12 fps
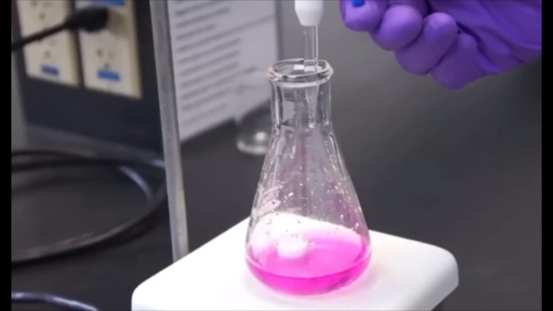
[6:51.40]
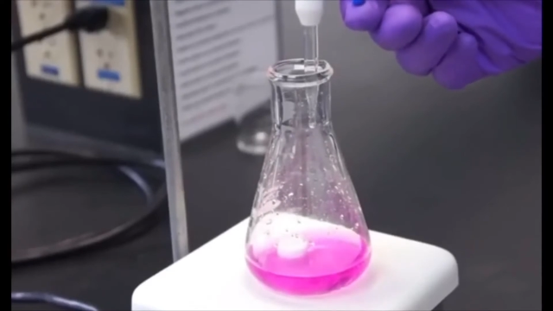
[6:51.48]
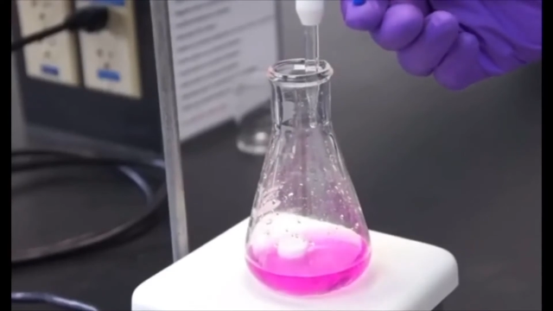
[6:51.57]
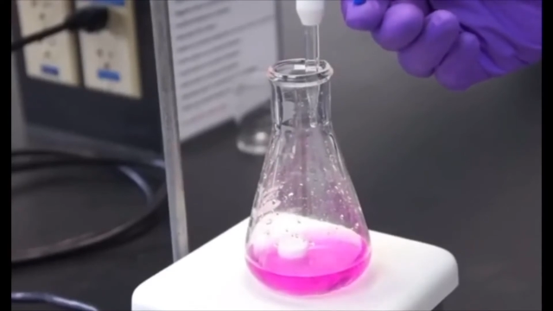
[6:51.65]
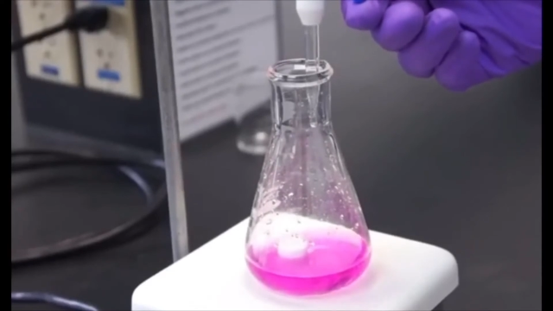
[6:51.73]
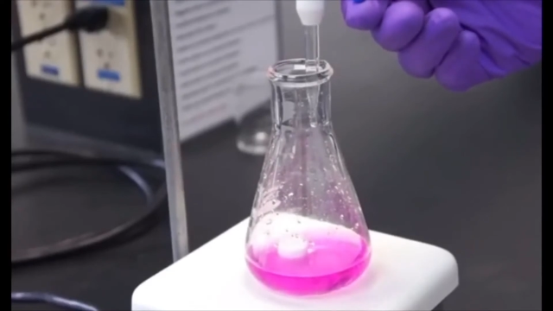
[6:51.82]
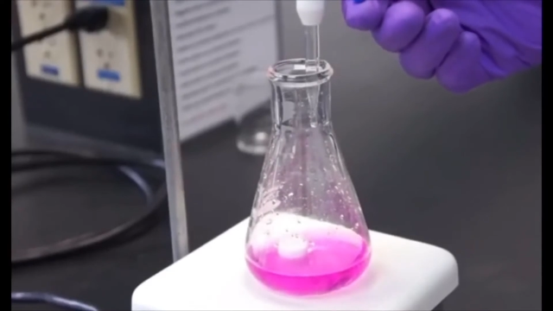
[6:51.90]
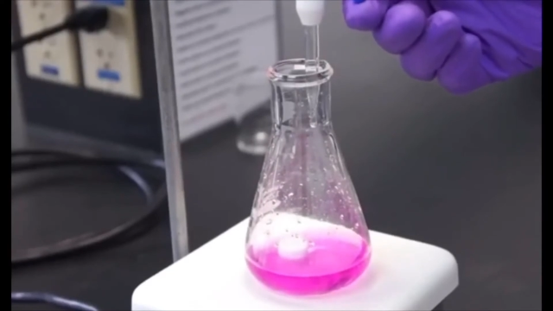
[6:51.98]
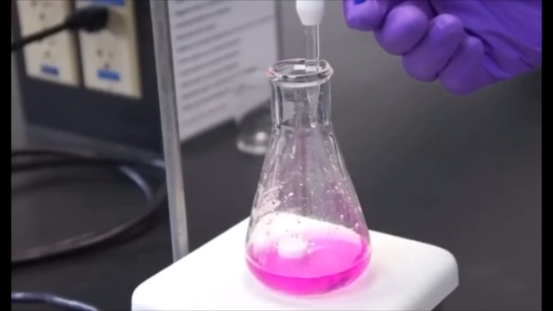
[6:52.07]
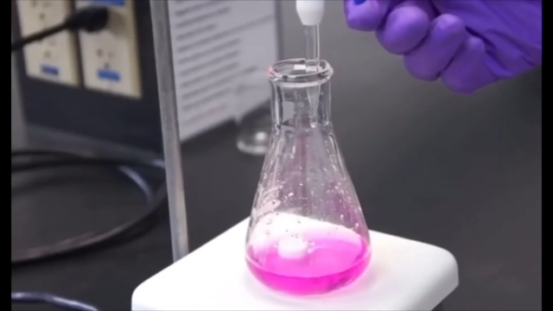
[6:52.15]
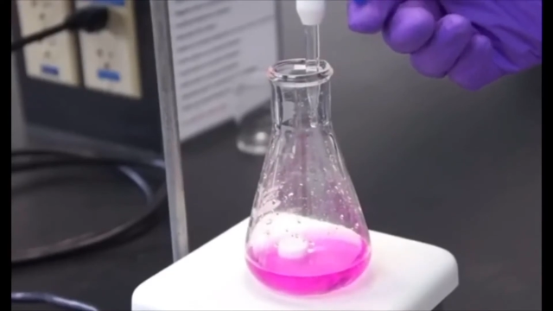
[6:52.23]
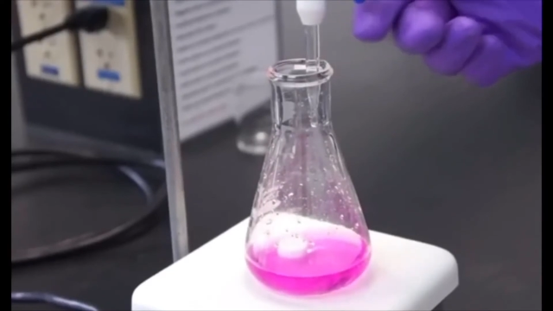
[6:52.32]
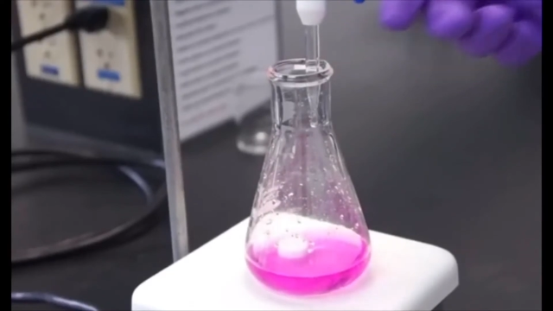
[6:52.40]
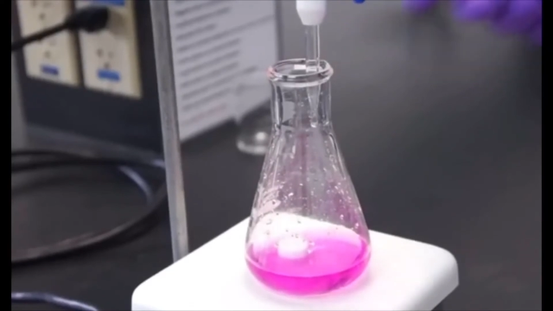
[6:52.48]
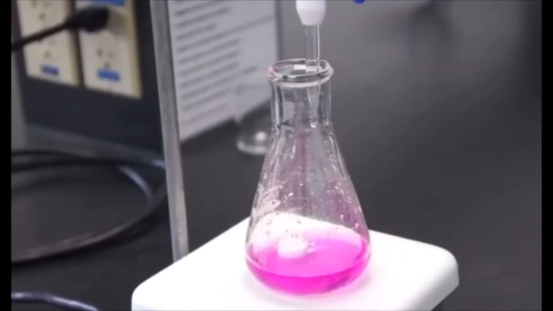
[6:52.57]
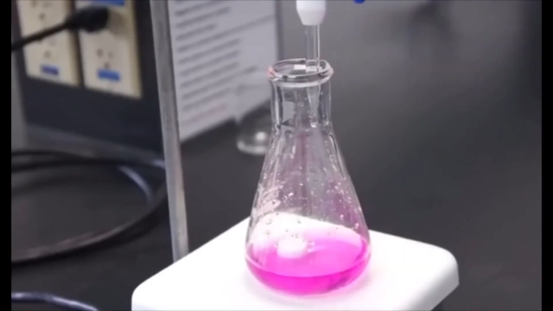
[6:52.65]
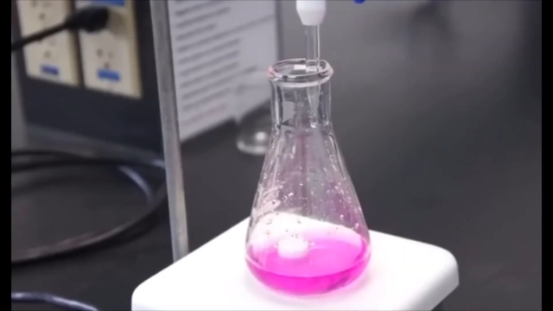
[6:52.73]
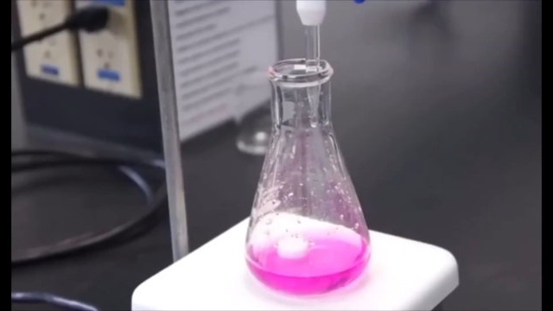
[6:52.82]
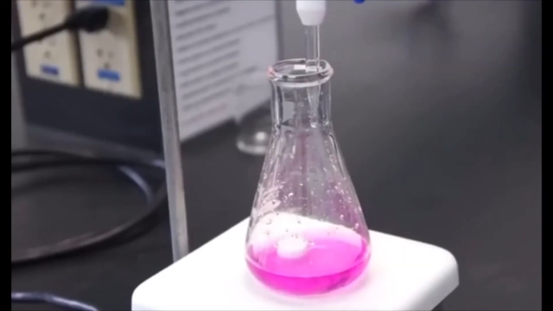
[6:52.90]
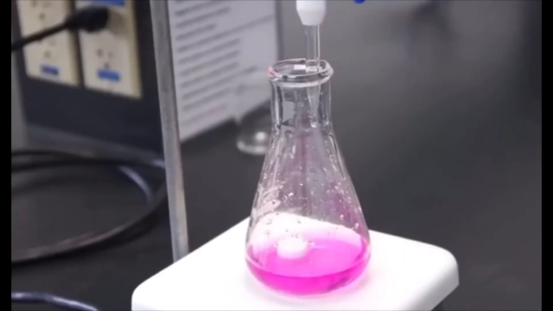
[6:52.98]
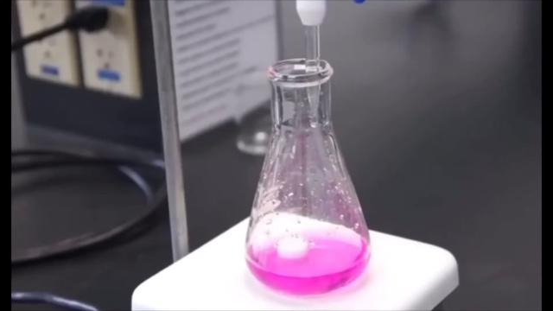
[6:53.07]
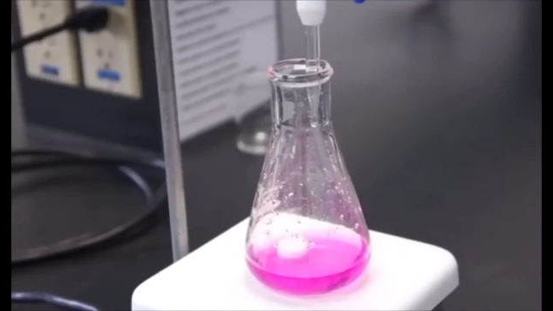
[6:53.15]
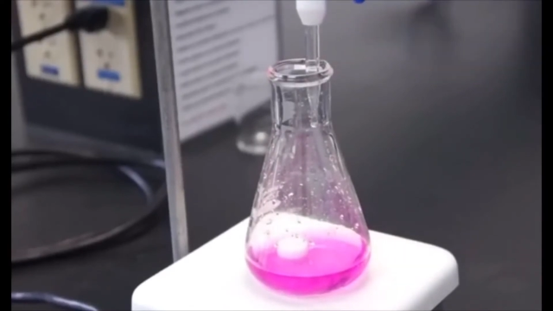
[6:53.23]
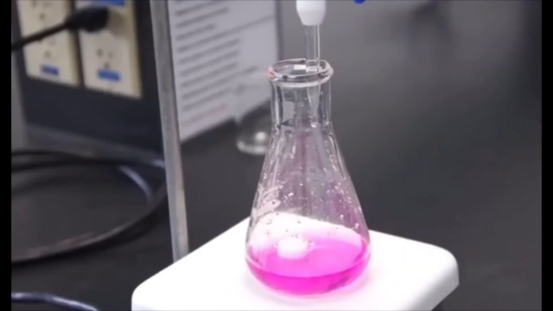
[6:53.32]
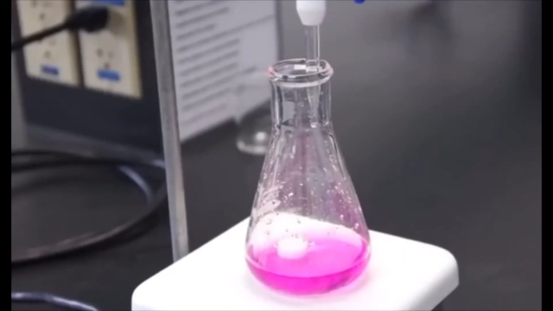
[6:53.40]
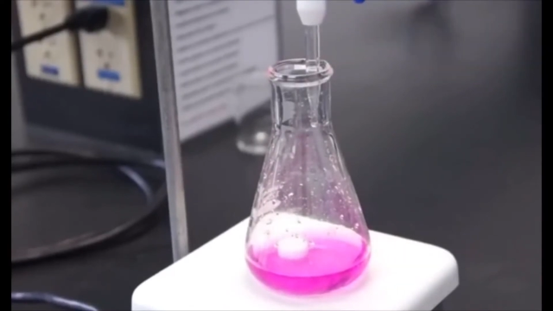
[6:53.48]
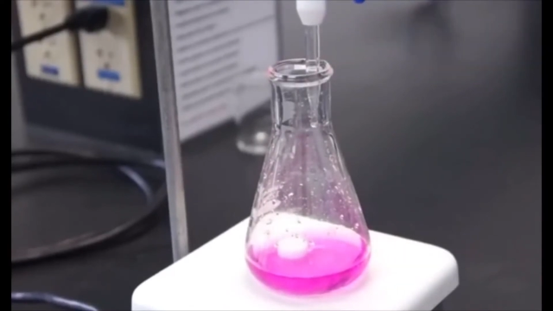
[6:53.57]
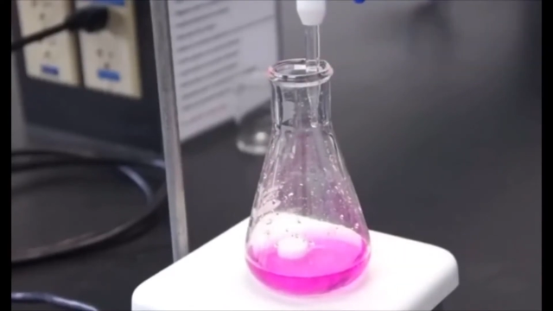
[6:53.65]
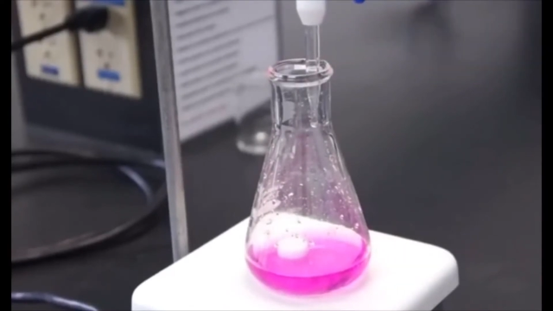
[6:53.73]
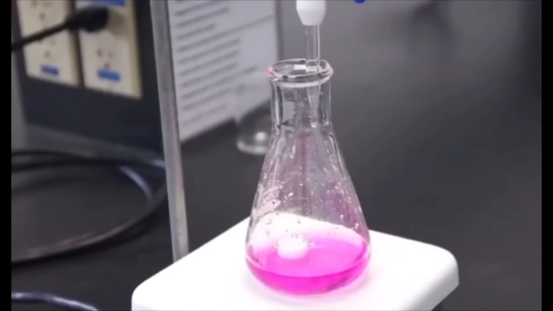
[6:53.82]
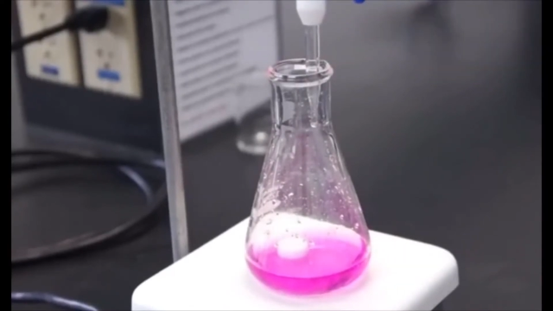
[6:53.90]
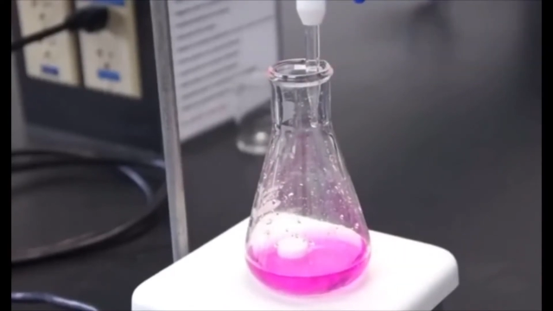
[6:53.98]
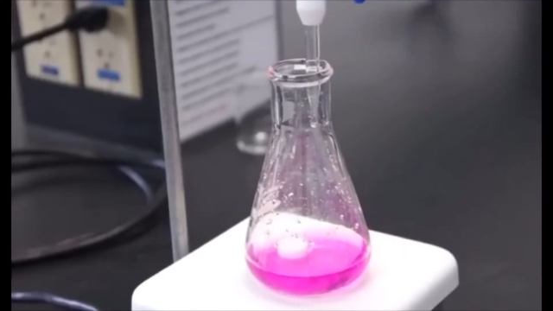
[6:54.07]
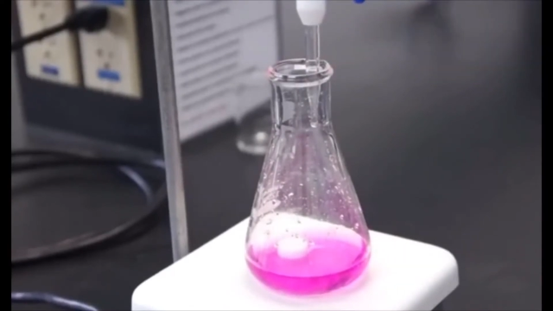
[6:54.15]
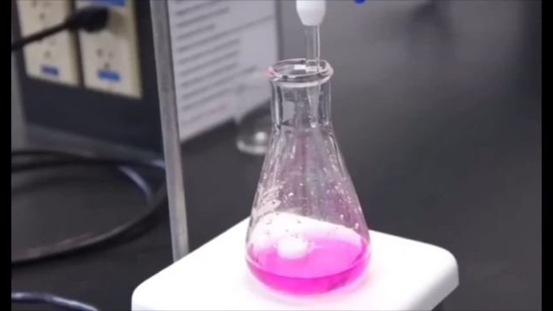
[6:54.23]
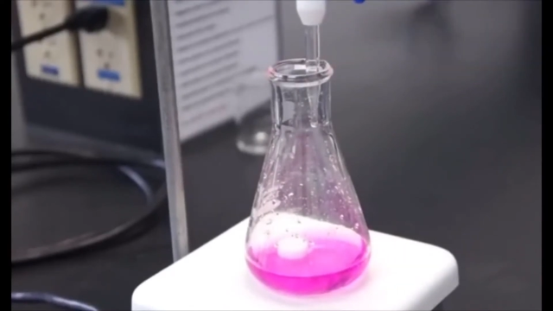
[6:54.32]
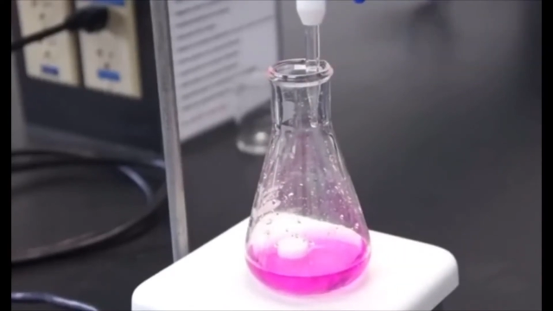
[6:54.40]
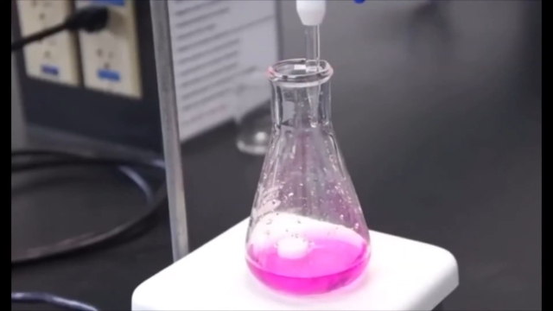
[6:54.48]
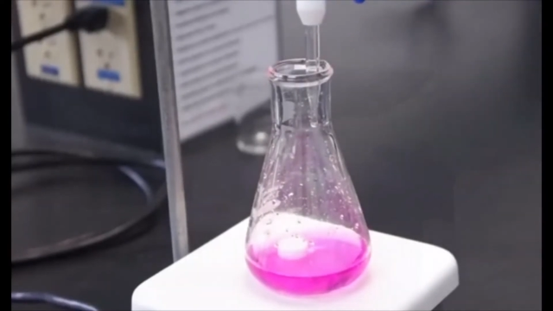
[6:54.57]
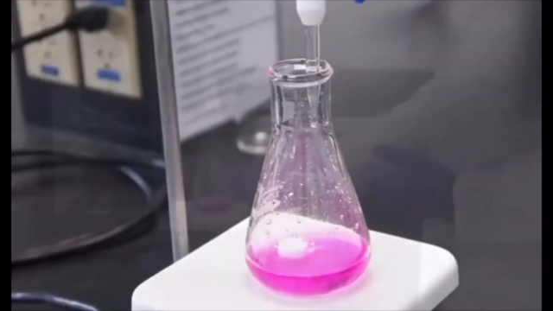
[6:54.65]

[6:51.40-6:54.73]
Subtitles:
Nobody's mouth can be seen.